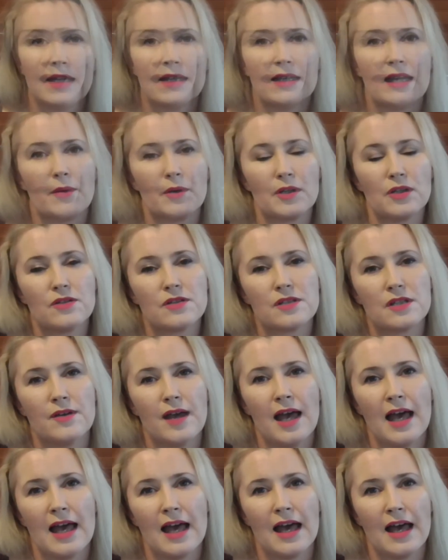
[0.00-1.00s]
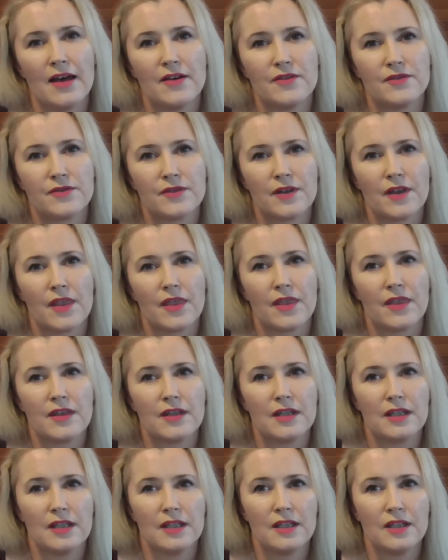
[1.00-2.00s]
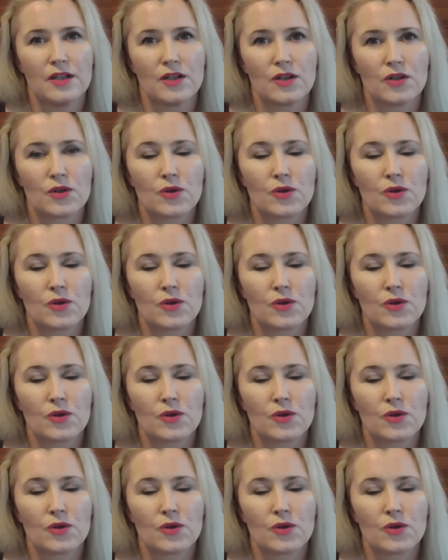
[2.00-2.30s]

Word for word: Now we also have the